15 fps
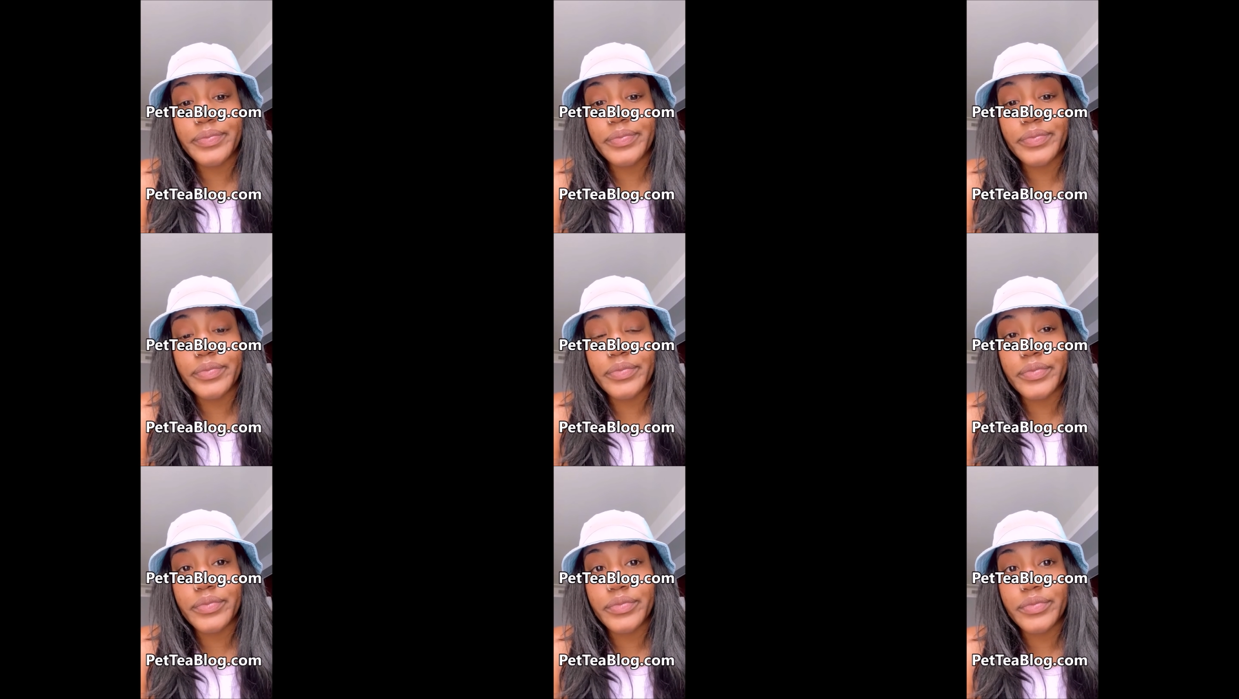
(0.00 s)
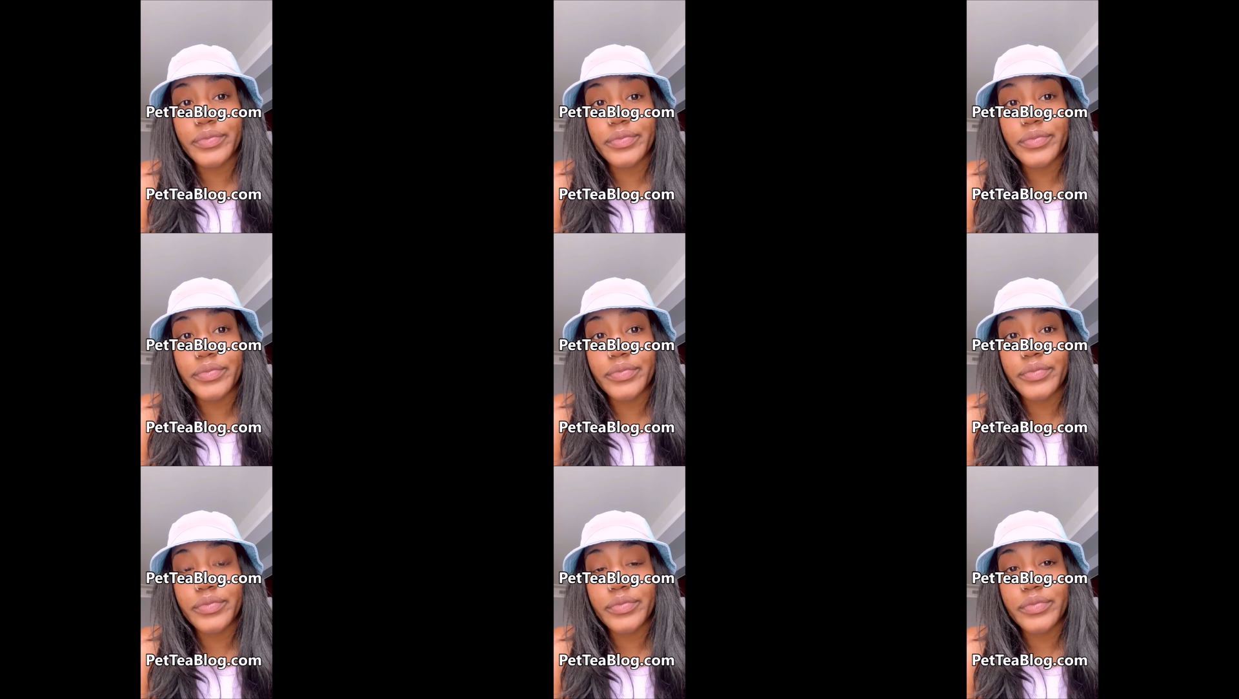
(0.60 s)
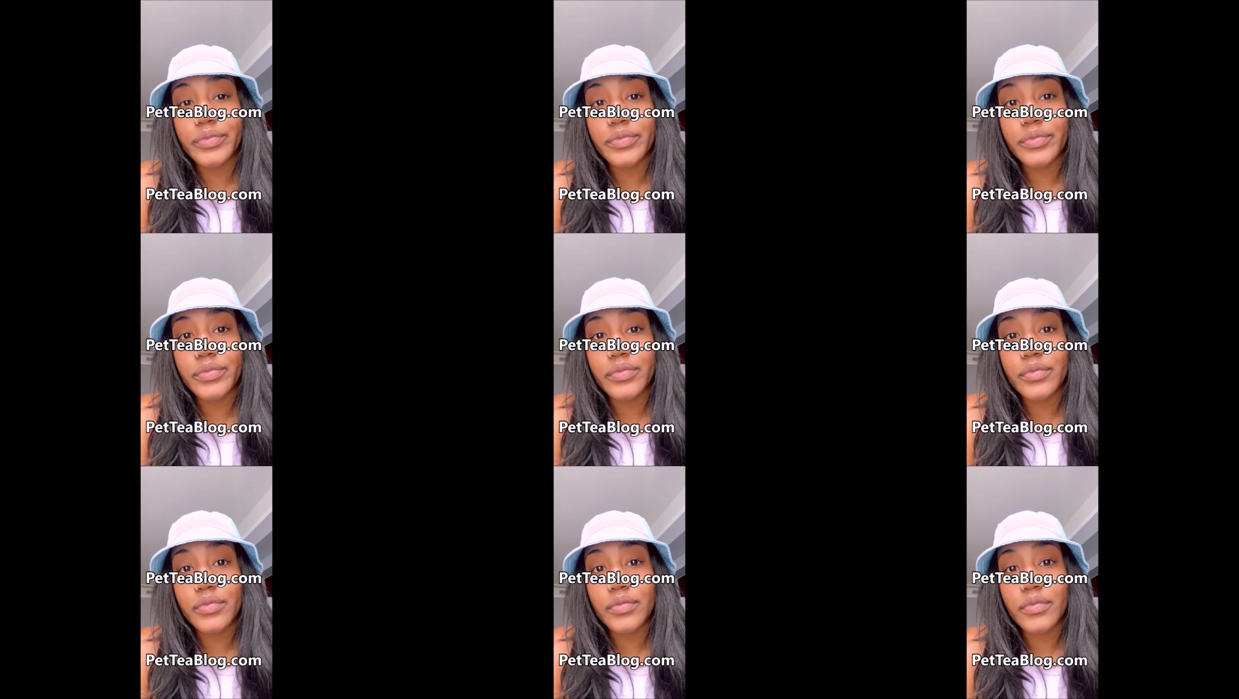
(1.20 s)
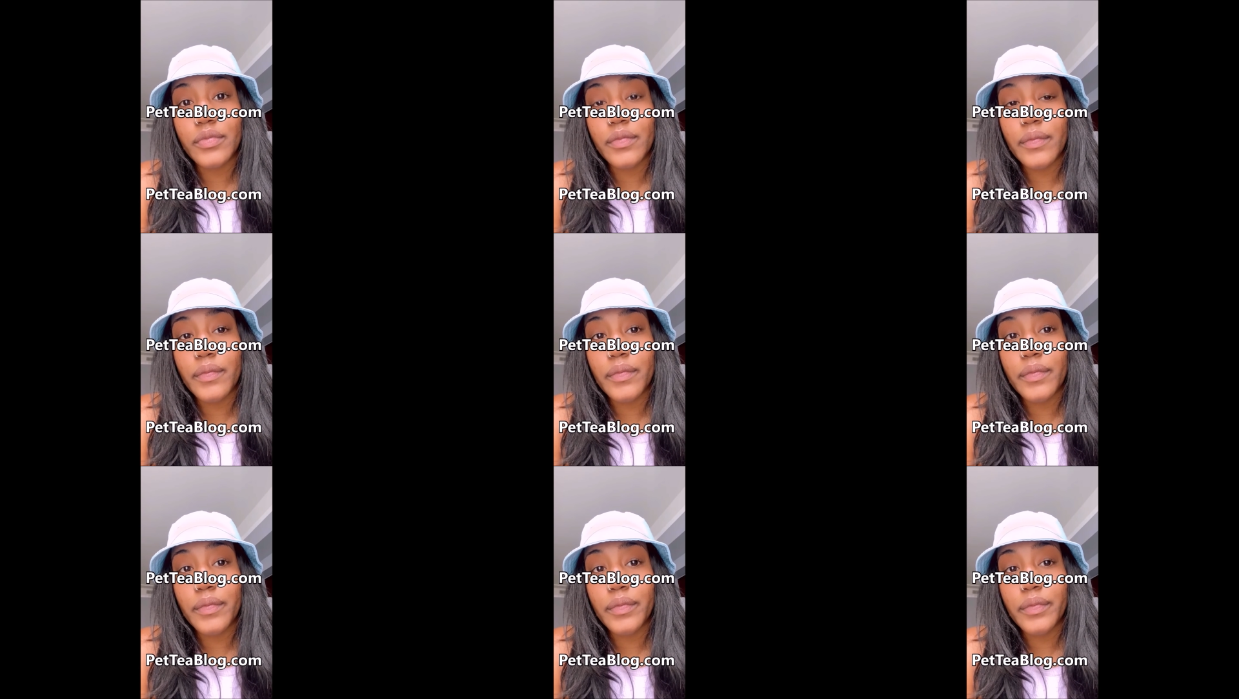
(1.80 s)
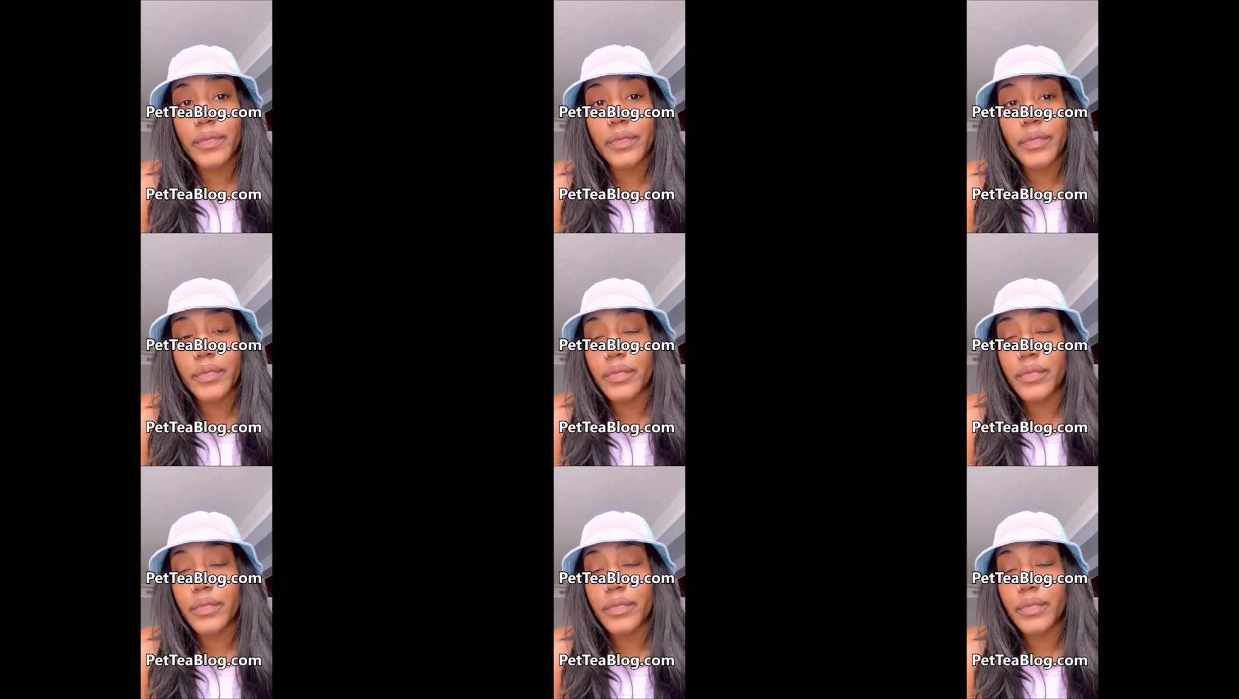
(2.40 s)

(no one is talking)